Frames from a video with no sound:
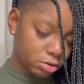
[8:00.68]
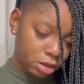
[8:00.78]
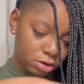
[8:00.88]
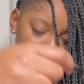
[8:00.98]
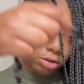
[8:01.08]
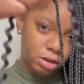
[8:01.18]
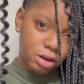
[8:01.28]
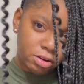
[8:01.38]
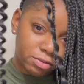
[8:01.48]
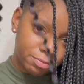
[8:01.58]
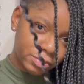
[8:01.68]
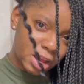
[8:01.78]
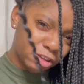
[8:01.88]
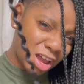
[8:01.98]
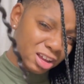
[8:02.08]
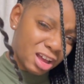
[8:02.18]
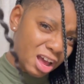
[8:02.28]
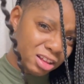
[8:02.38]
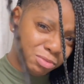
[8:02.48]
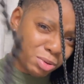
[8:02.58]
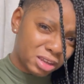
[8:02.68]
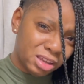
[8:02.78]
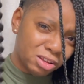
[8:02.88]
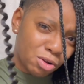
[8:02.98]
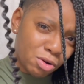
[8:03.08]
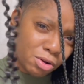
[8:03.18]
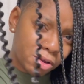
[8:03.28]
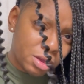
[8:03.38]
like curly hair. I pick either or.